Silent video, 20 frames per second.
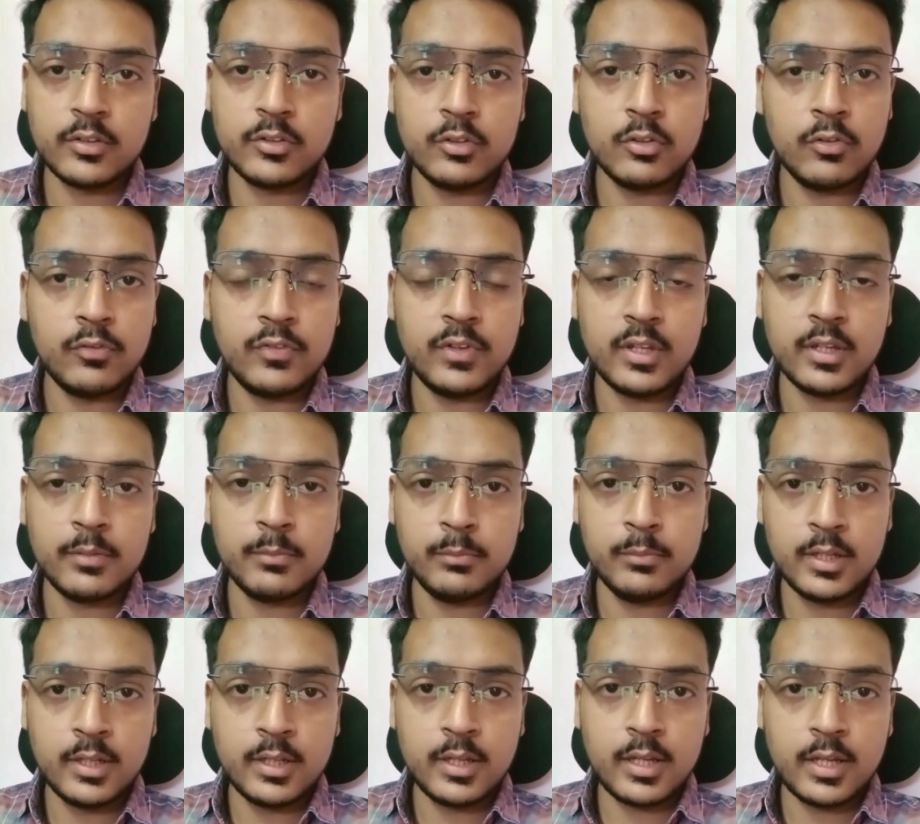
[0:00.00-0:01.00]
UVM
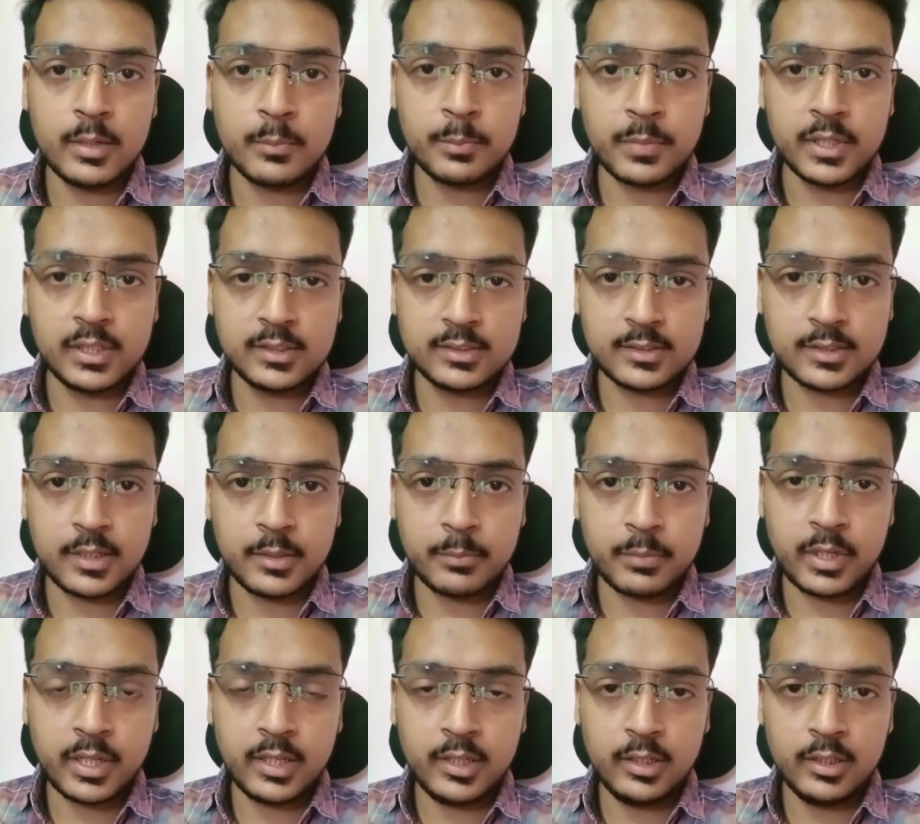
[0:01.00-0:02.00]
and Perl
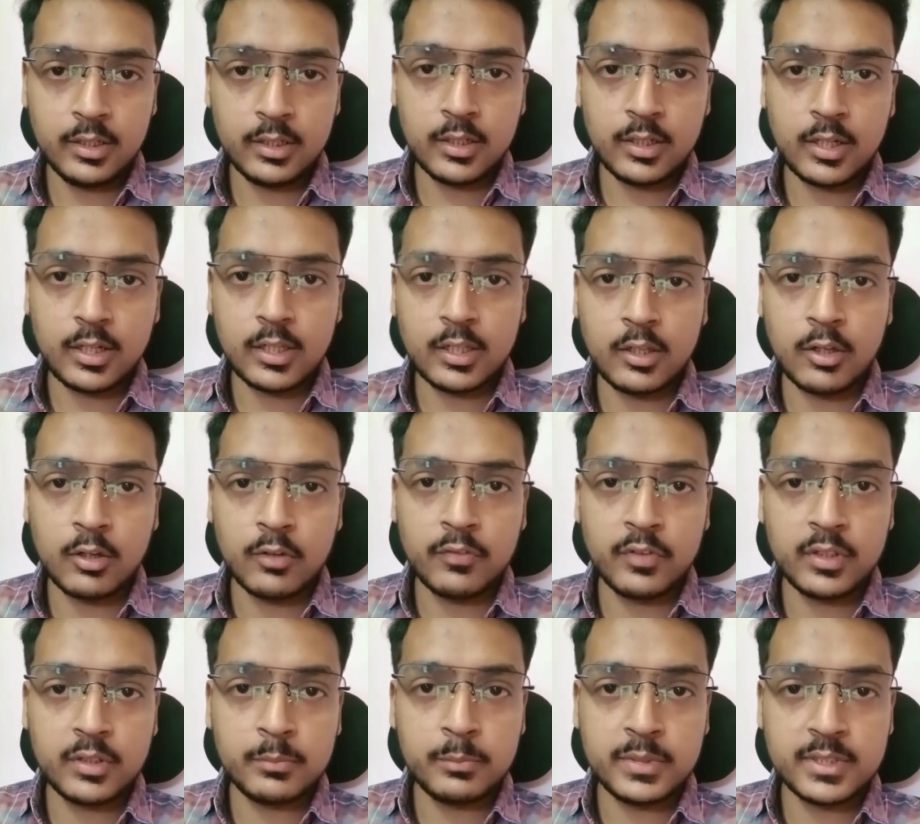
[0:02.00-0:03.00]
scripting along
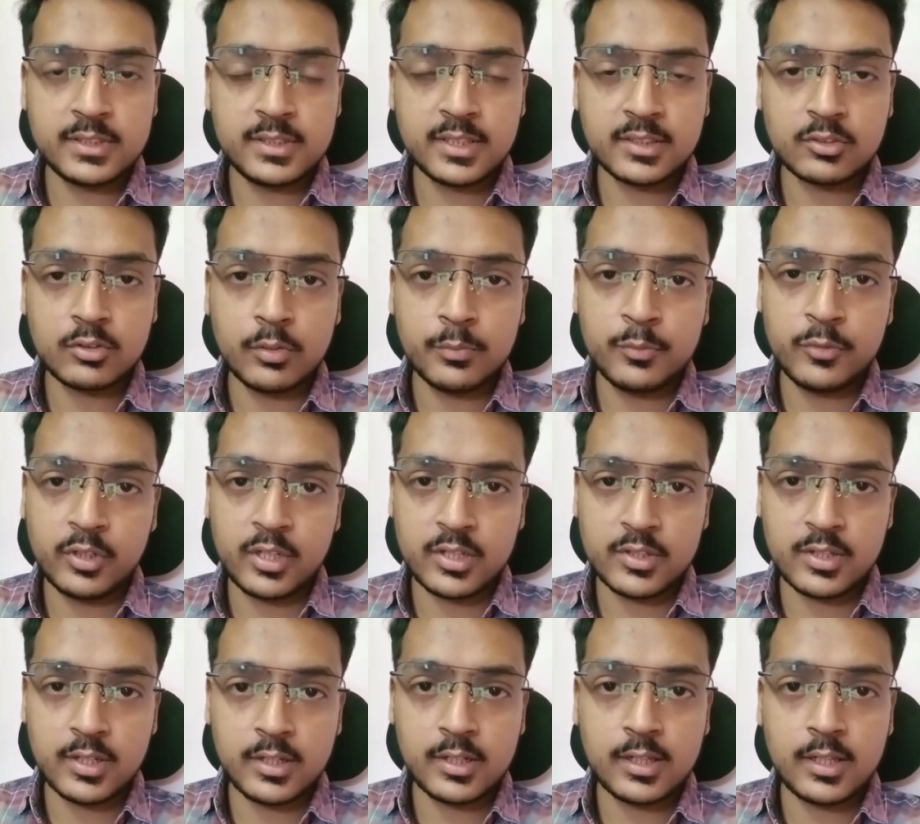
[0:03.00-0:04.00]
with business
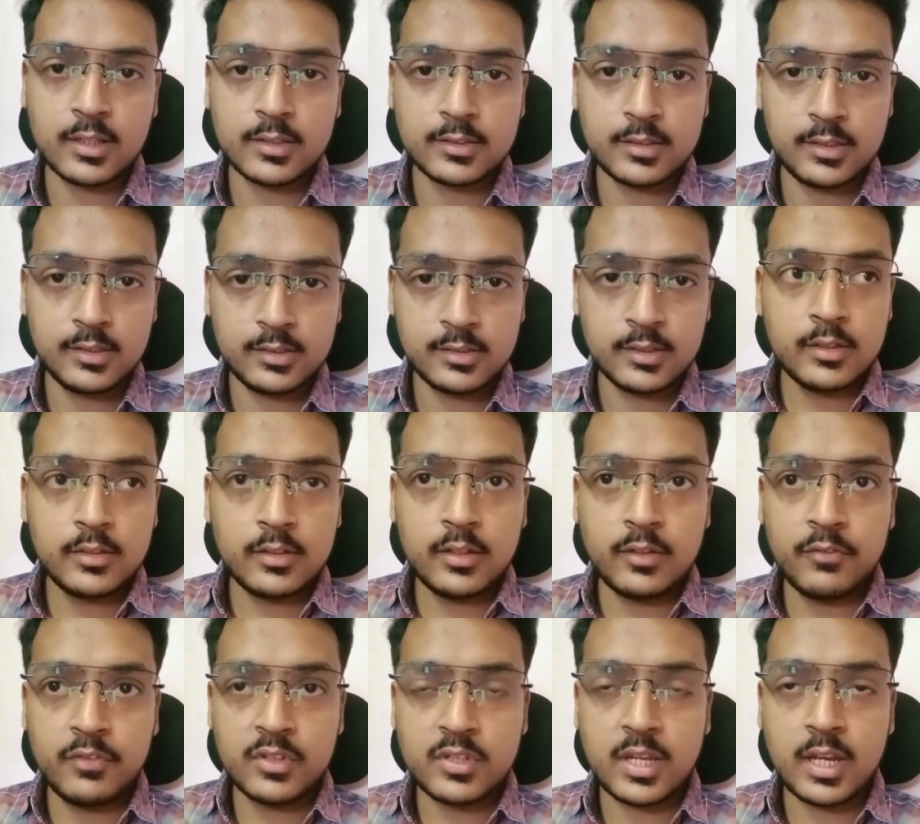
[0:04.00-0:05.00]
communication classes
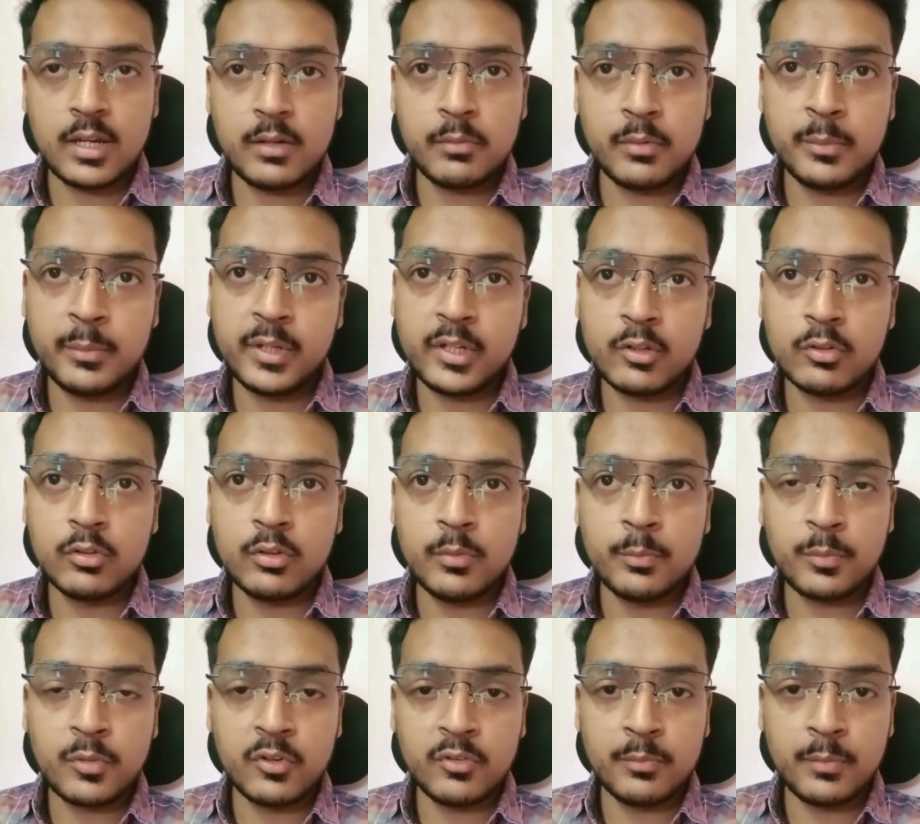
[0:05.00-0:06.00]
which helped me to
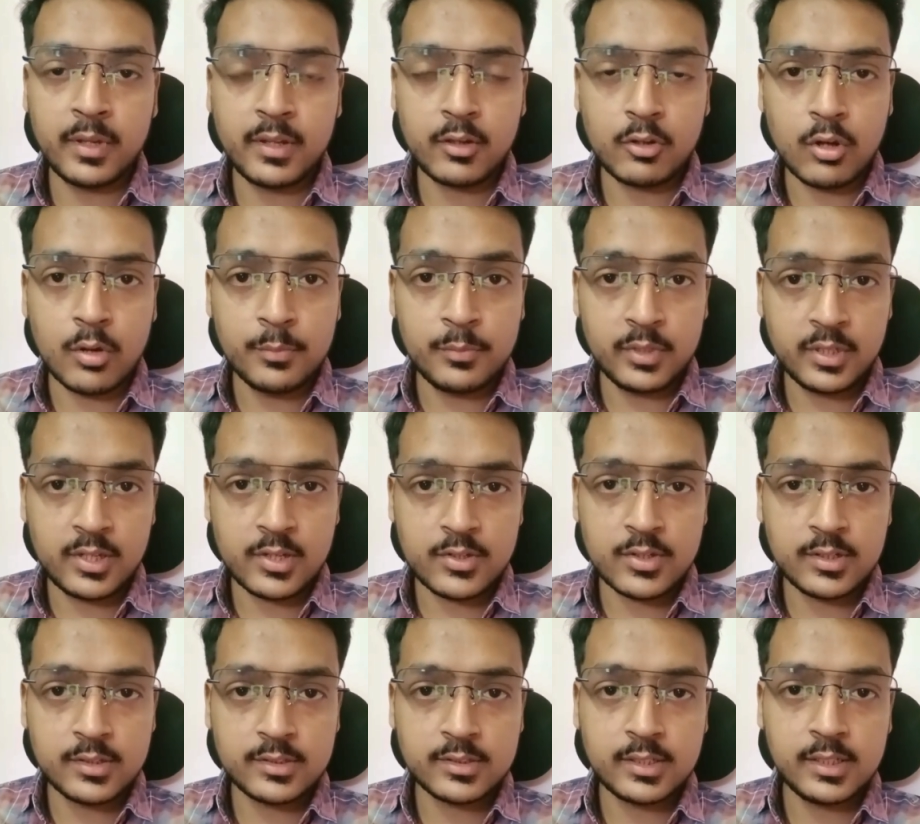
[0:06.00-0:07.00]
improve my
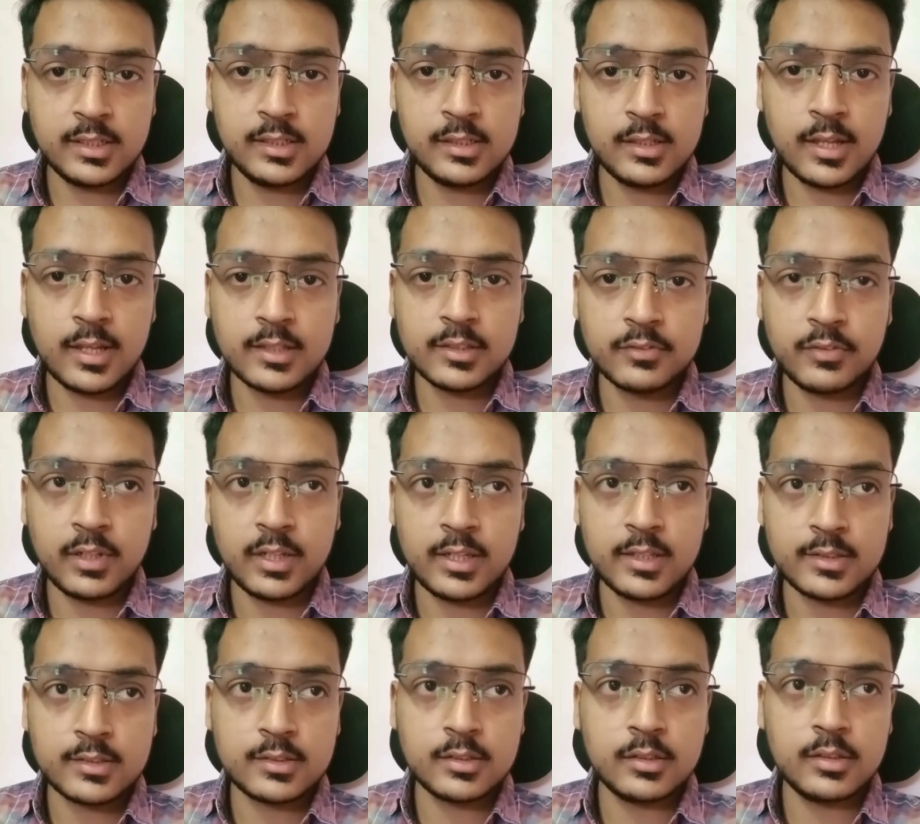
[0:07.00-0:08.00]
communication skill as well
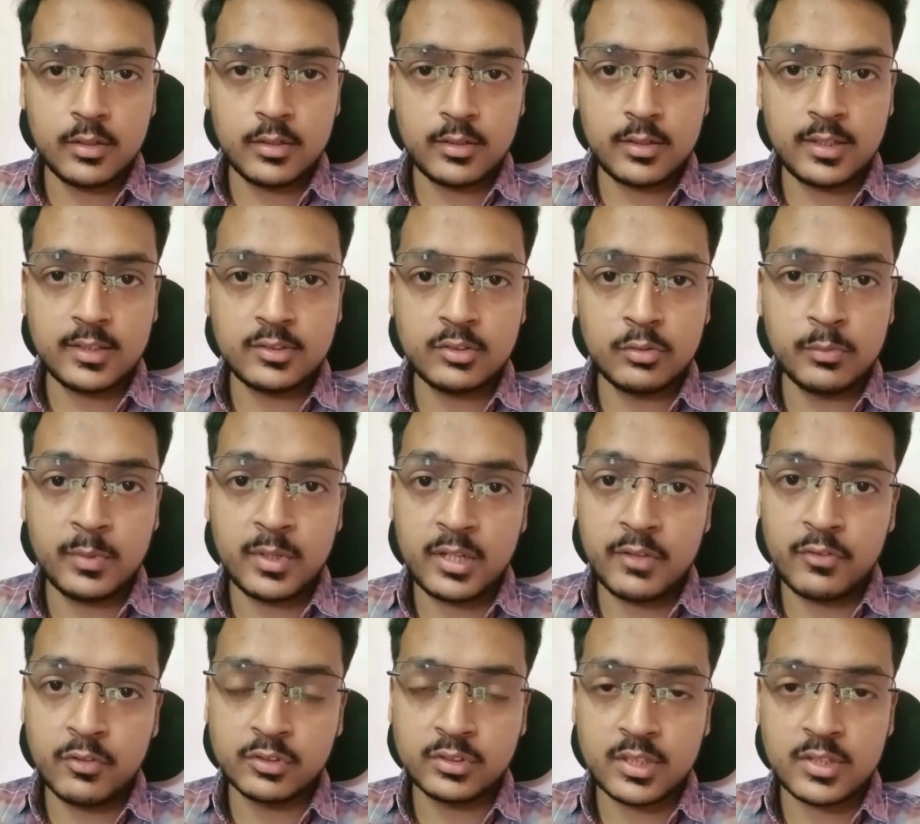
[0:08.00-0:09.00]
as uh, resume
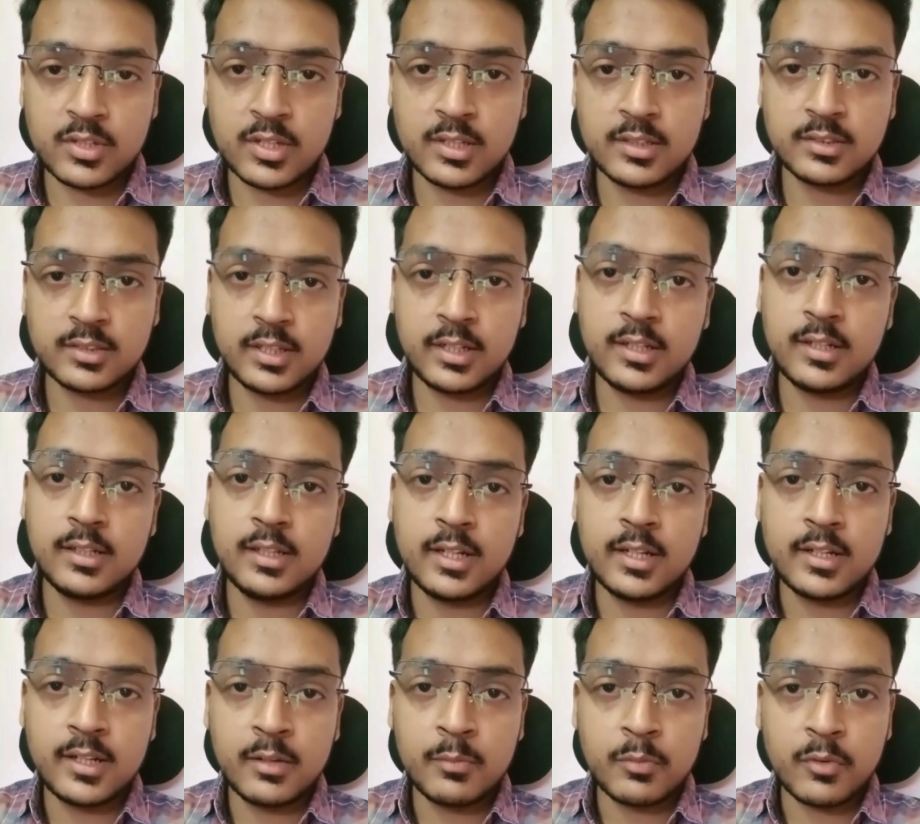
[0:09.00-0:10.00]
review sessions and
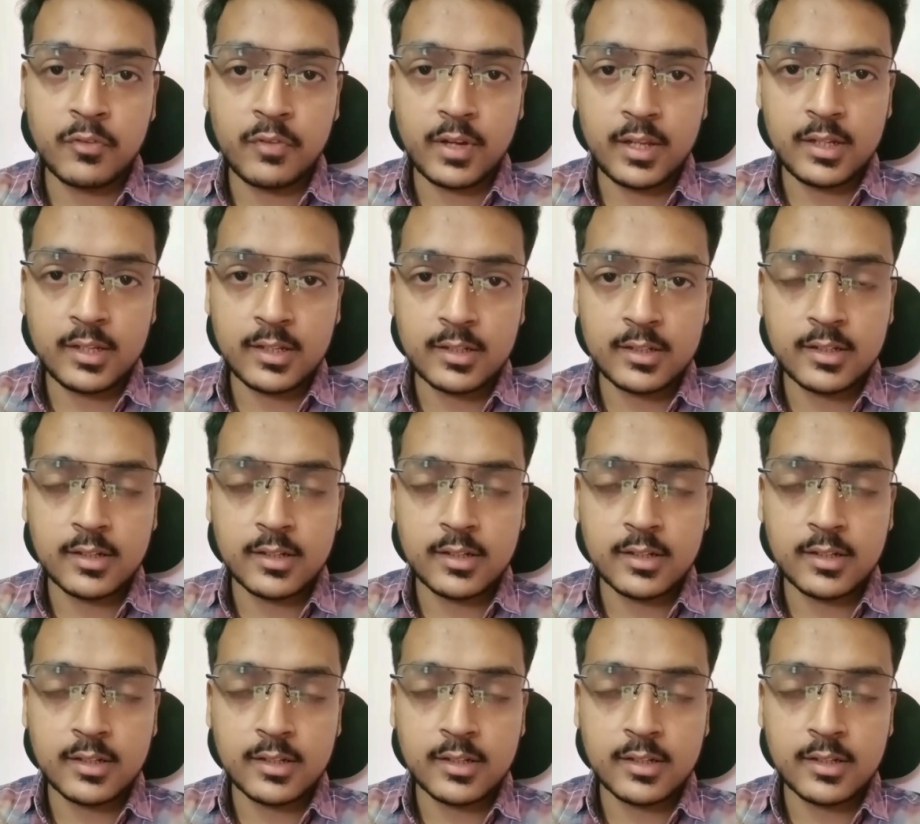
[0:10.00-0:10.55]
LinkedIn profile